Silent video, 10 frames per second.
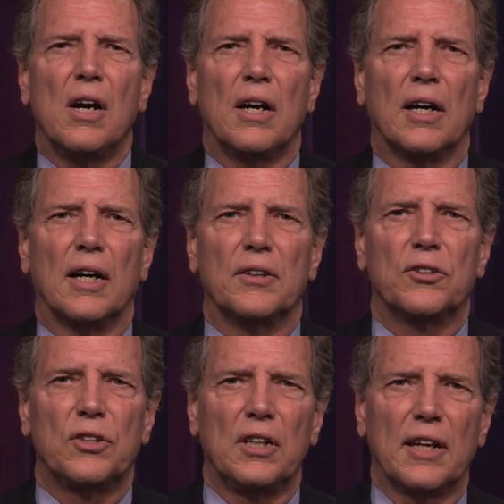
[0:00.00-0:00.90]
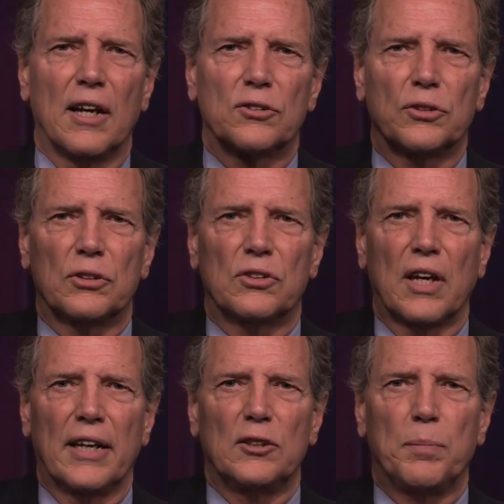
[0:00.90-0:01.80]
The city council
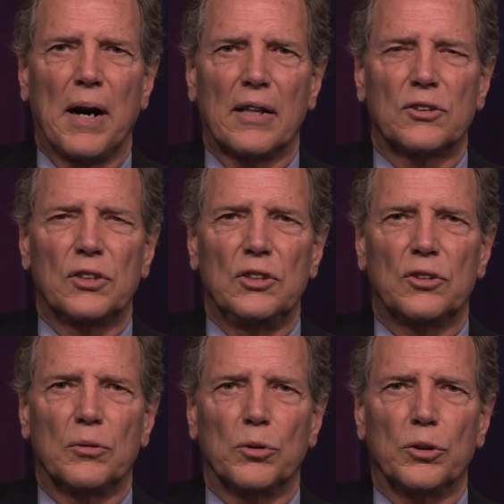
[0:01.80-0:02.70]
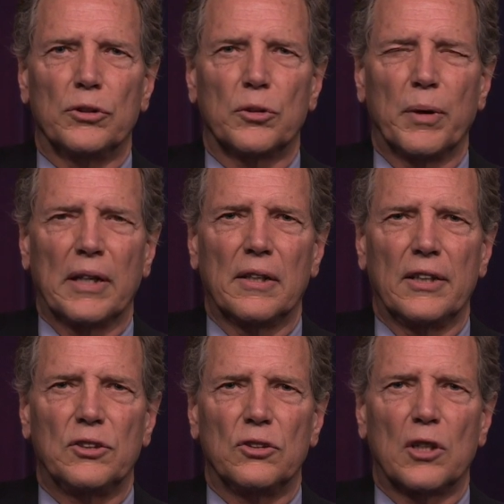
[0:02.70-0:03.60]
decides policies and rules and
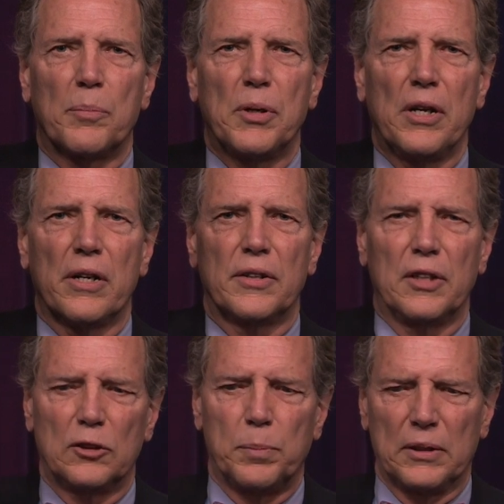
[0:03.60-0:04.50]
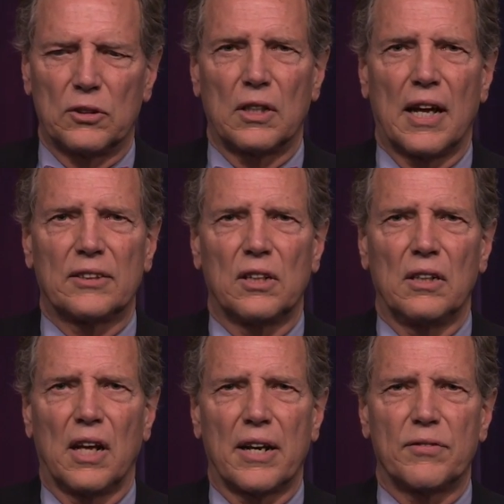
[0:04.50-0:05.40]
regulations up here and then spends a lot
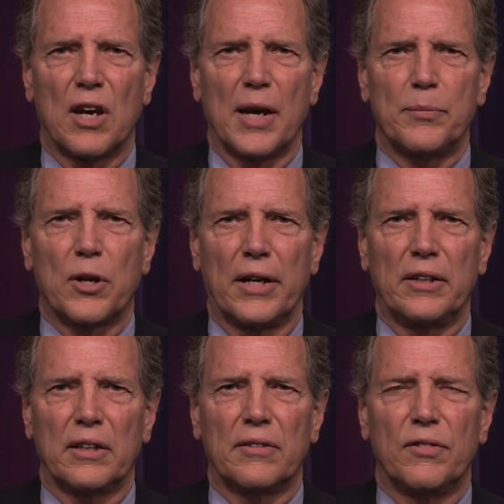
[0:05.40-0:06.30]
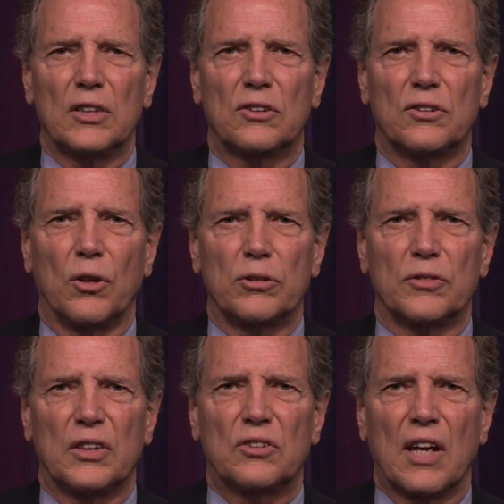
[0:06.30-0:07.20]
of time trying to convince those
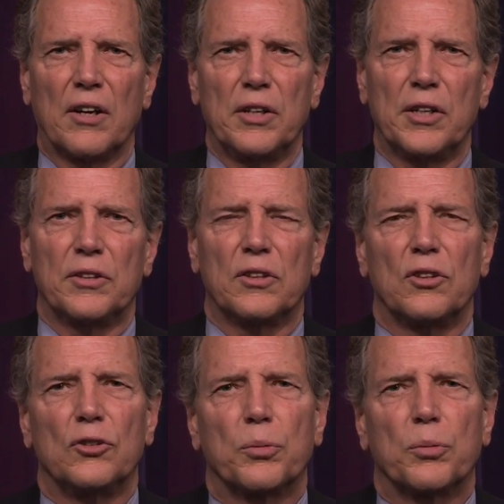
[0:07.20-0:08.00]
of us down here that these